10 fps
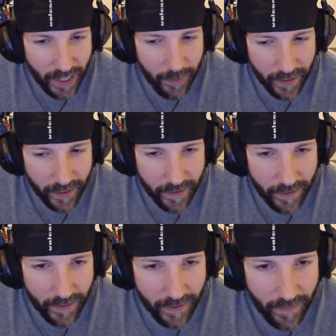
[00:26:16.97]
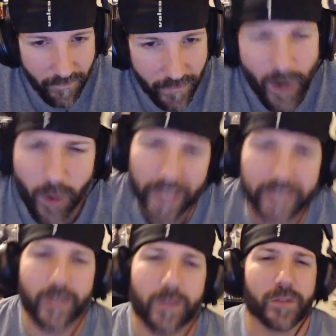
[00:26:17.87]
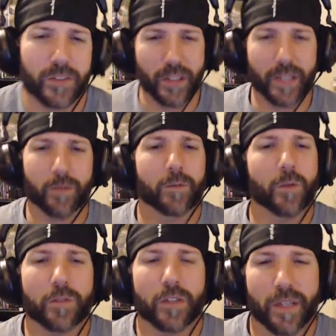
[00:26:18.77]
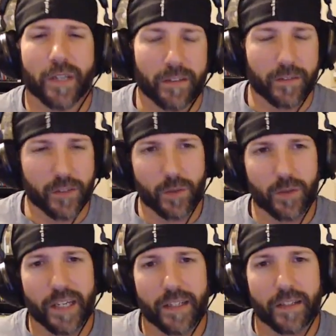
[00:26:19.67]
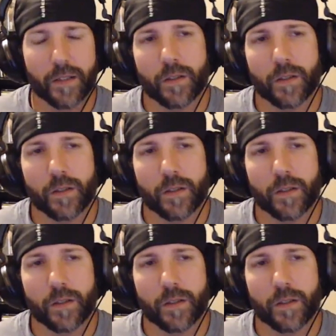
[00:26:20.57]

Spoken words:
man. Yeah. Okay. So like with Wolverine, man, do you like